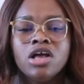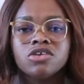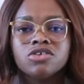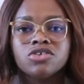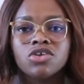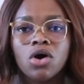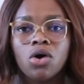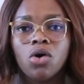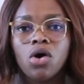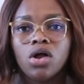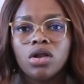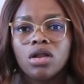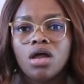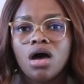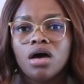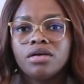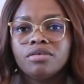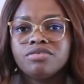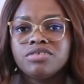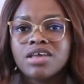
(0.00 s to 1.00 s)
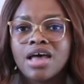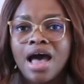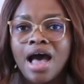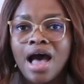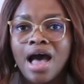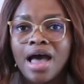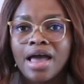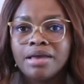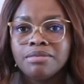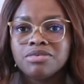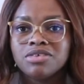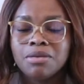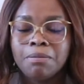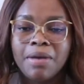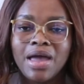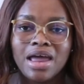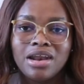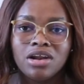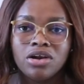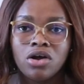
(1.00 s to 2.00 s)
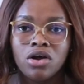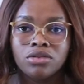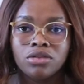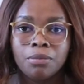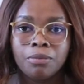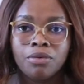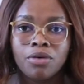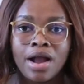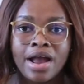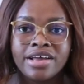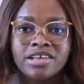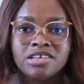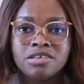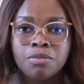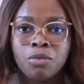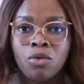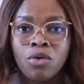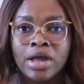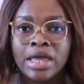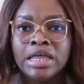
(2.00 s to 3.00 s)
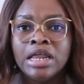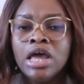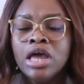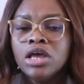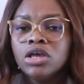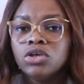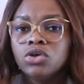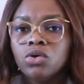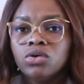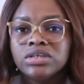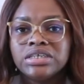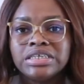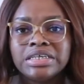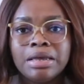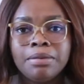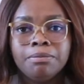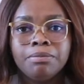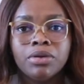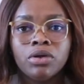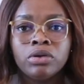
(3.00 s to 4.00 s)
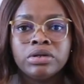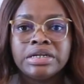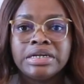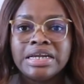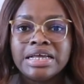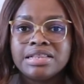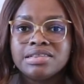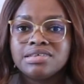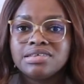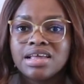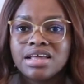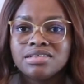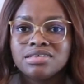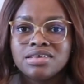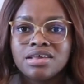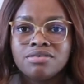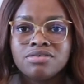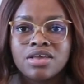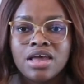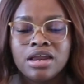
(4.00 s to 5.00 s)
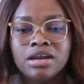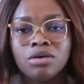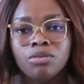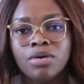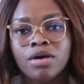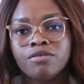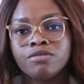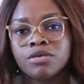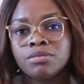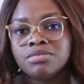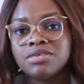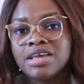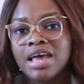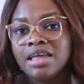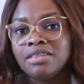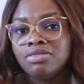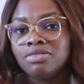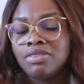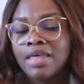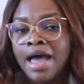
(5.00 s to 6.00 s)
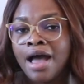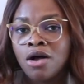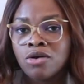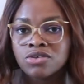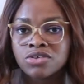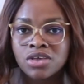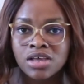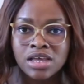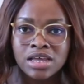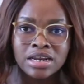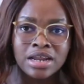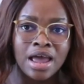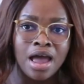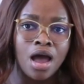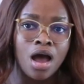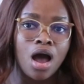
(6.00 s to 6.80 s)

So a lot of times, depending on the price point, you'll see building incentives anywhere from $10,000.